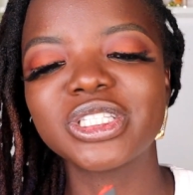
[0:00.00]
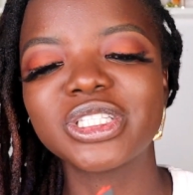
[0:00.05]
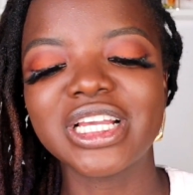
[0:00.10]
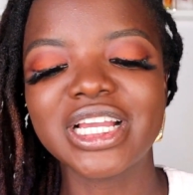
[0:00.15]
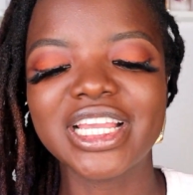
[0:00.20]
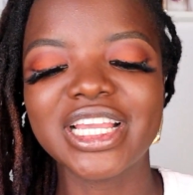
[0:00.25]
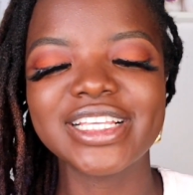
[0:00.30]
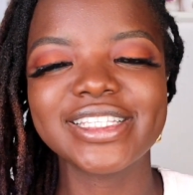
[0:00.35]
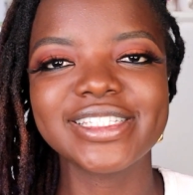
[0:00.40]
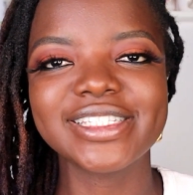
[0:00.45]

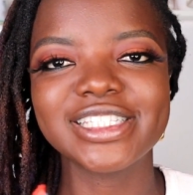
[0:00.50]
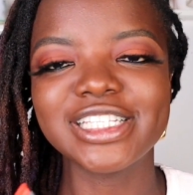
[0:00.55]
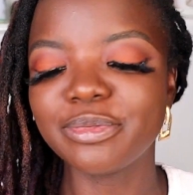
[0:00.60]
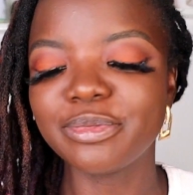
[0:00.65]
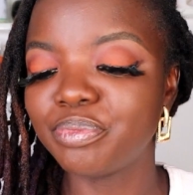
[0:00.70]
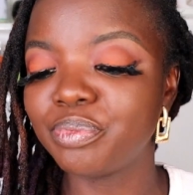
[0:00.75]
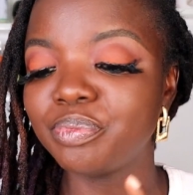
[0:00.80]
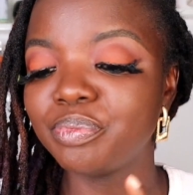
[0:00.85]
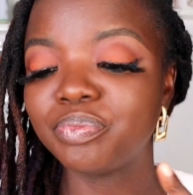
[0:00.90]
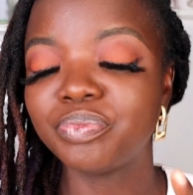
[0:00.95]

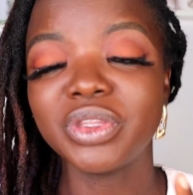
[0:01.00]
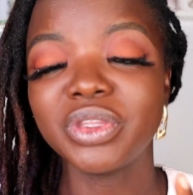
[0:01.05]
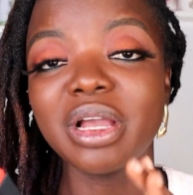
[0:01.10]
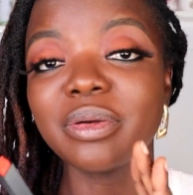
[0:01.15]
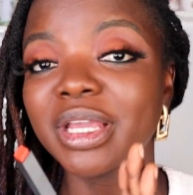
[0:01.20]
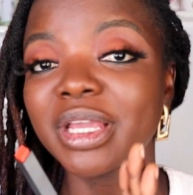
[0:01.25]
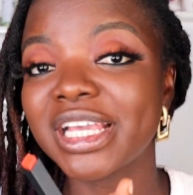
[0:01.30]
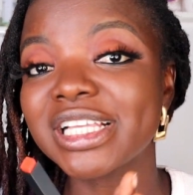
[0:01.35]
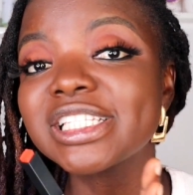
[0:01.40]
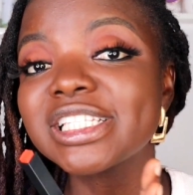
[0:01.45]

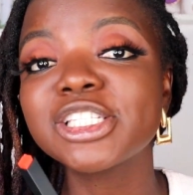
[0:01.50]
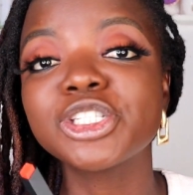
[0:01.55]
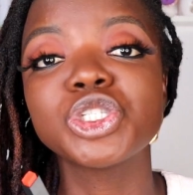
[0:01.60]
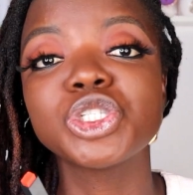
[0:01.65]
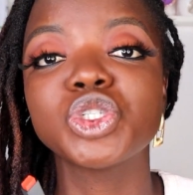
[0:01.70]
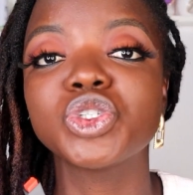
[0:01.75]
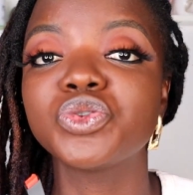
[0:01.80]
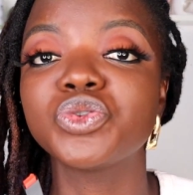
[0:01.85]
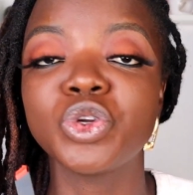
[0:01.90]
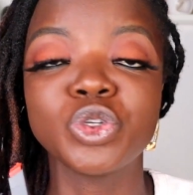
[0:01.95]
Their casing
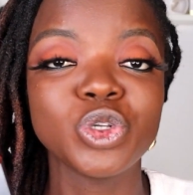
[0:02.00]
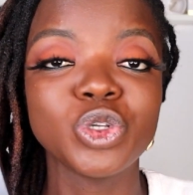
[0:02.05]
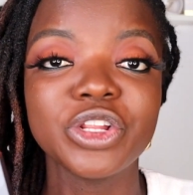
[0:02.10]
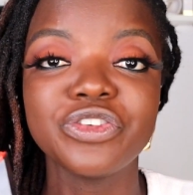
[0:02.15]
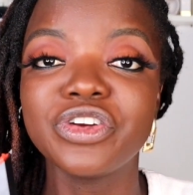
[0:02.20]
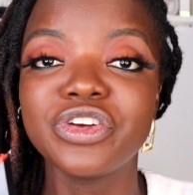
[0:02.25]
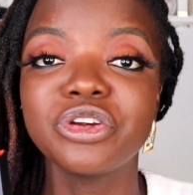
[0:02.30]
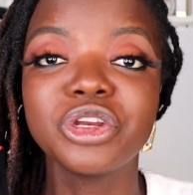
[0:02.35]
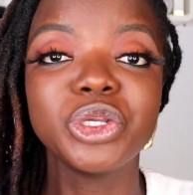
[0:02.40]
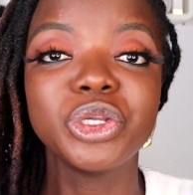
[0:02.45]
is usually
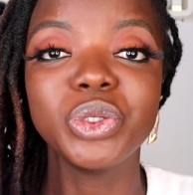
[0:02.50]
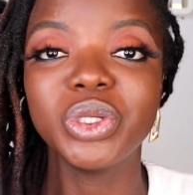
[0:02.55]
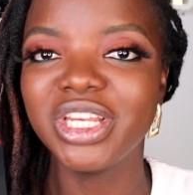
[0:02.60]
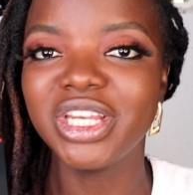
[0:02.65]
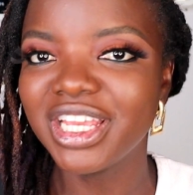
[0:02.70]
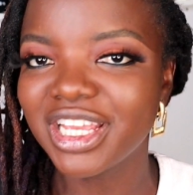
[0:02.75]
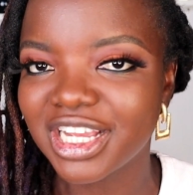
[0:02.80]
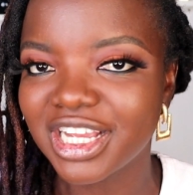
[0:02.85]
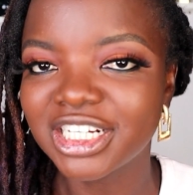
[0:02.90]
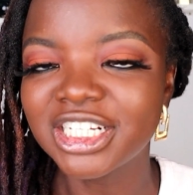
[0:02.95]
very
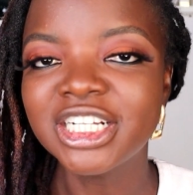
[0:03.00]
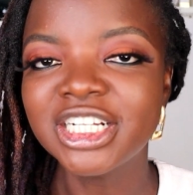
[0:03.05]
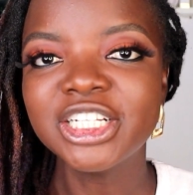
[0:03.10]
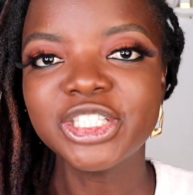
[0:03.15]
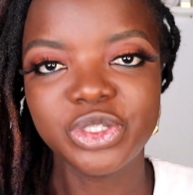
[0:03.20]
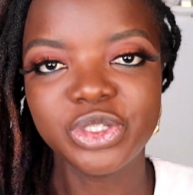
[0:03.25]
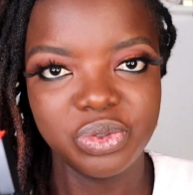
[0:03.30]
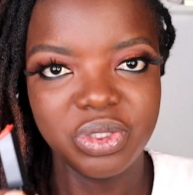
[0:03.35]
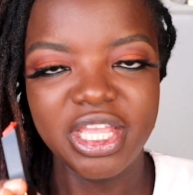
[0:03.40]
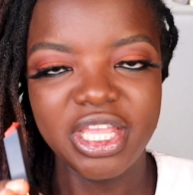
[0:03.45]
unique
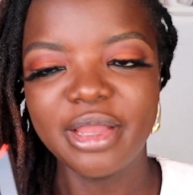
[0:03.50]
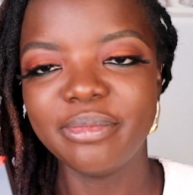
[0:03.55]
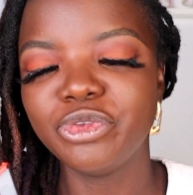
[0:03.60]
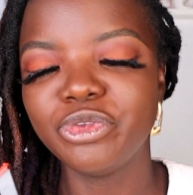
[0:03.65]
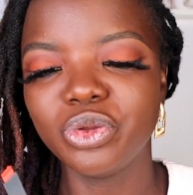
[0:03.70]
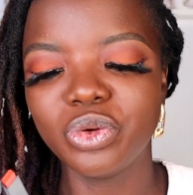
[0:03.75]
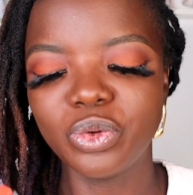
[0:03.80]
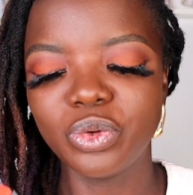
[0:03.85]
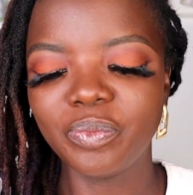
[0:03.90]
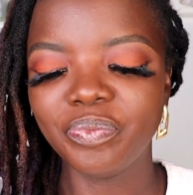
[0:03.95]
to them,
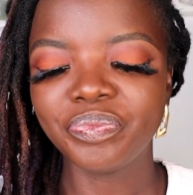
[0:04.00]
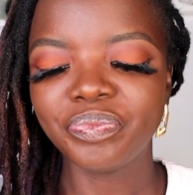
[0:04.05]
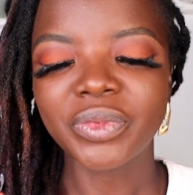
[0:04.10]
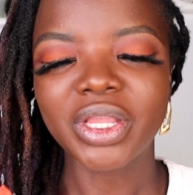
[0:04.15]
you know,